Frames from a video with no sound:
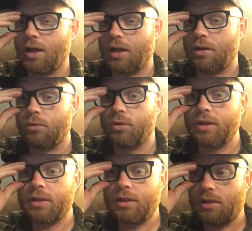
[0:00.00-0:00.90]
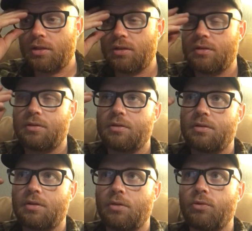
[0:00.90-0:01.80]
really
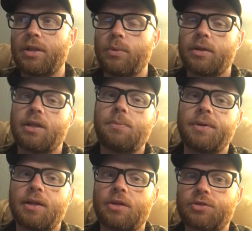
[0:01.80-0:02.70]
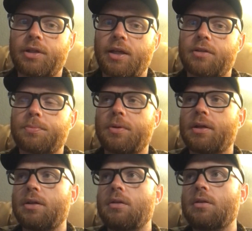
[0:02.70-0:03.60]
want to keep it naturally
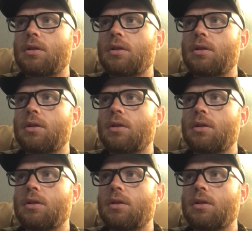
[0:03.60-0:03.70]
aspirated.